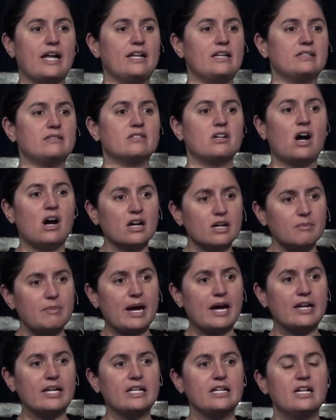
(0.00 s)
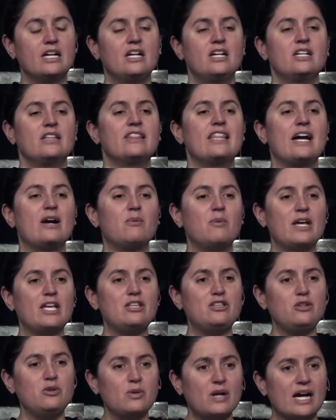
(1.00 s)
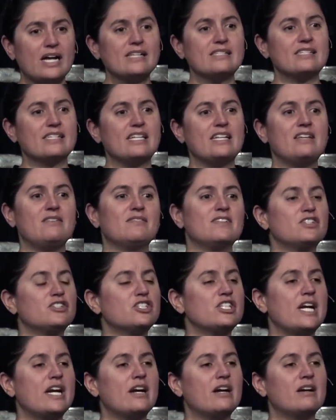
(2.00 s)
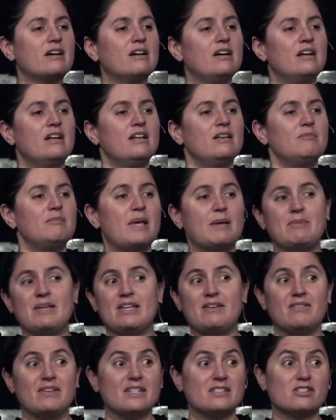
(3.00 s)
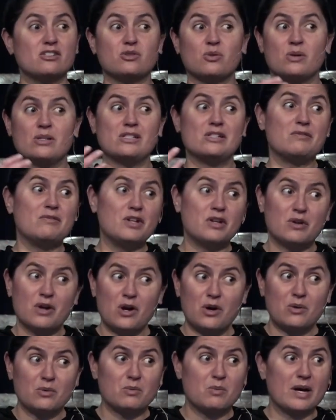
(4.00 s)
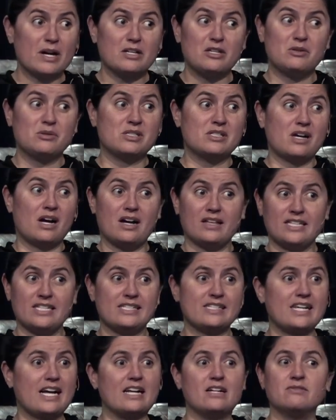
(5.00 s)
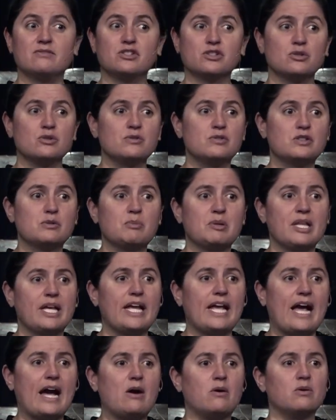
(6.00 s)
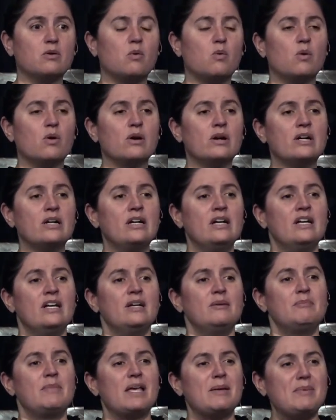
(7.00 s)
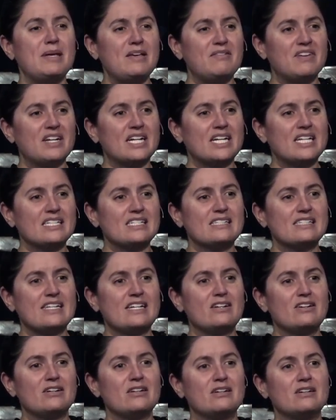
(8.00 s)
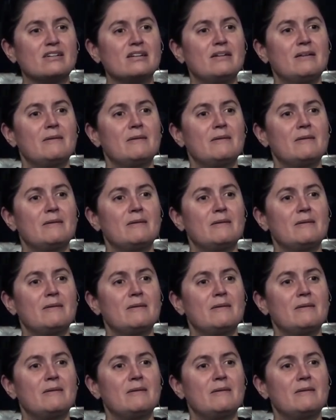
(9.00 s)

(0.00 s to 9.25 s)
of talk about it. That way, you guys can even share maybe even stories of your own where you saw these kind of truths play out, or maybe even consider